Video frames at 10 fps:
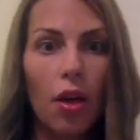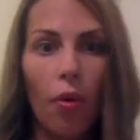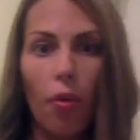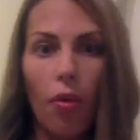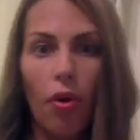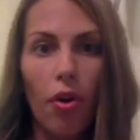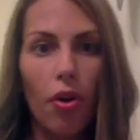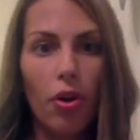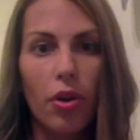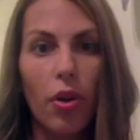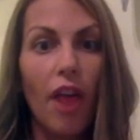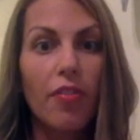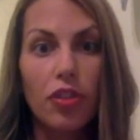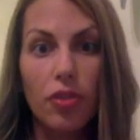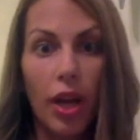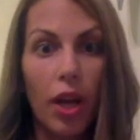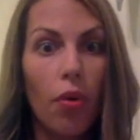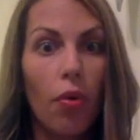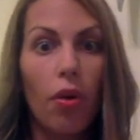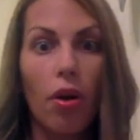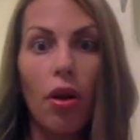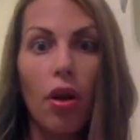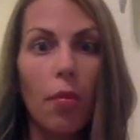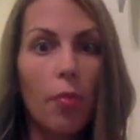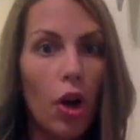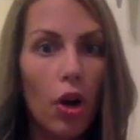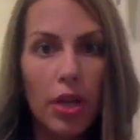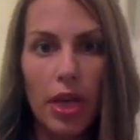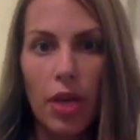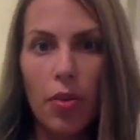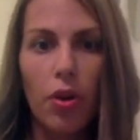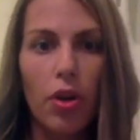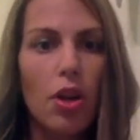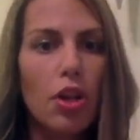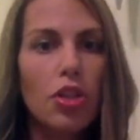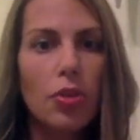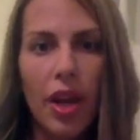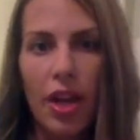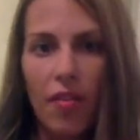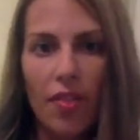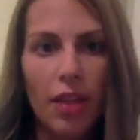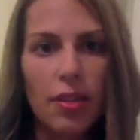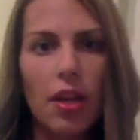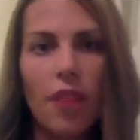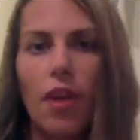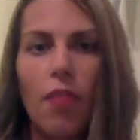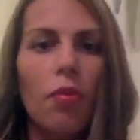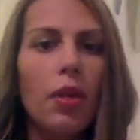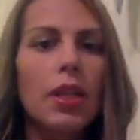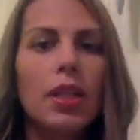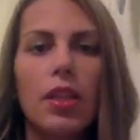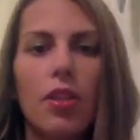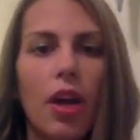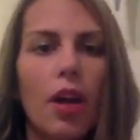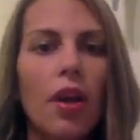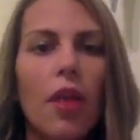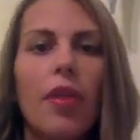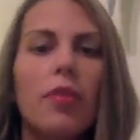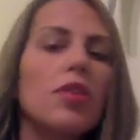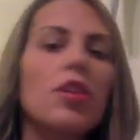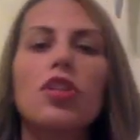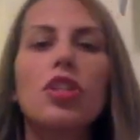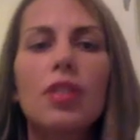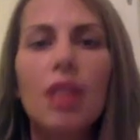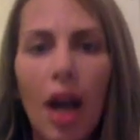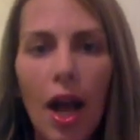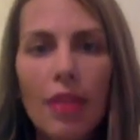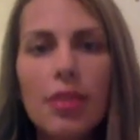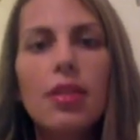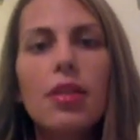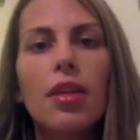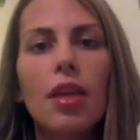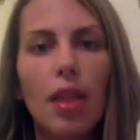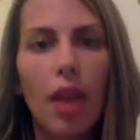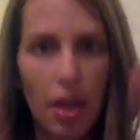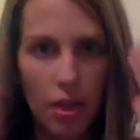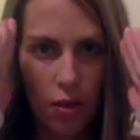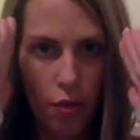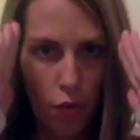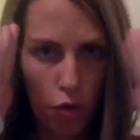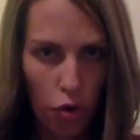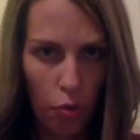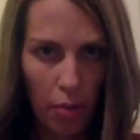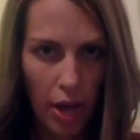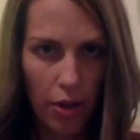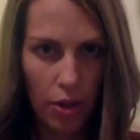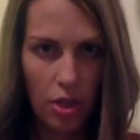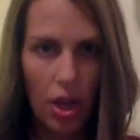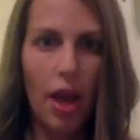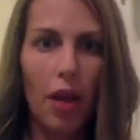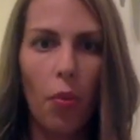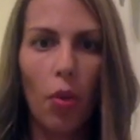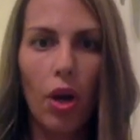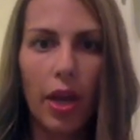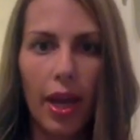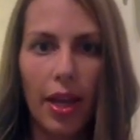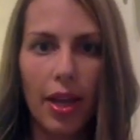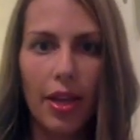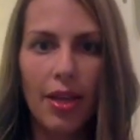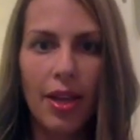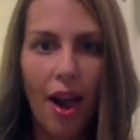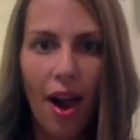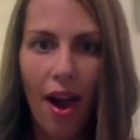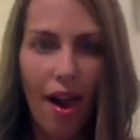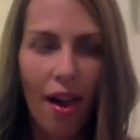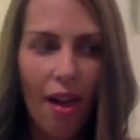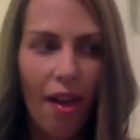or, you know, have a drink or party or do any of that stuff, never wanting to let their hair down. They're just constantly like blinders on, working, like not